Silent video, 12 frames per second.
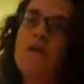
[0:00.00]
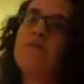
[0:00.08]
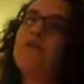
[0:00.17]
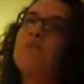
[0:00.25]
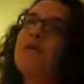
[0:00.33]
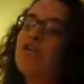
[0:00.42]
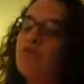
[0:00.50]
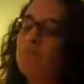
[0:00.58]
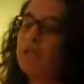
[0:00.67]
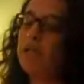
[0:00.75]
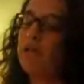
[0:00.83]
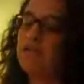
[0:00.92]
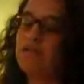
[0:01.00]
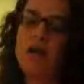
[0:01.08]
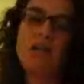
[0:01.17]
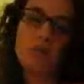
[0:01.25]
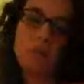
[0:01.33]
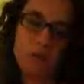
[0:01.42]
involved, the major
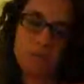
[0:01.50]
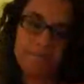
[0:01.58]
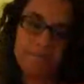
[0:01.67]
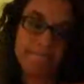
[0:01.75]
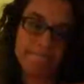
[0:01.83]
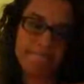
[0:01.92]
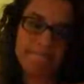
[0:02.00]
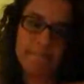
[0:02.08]
players, Hollywood,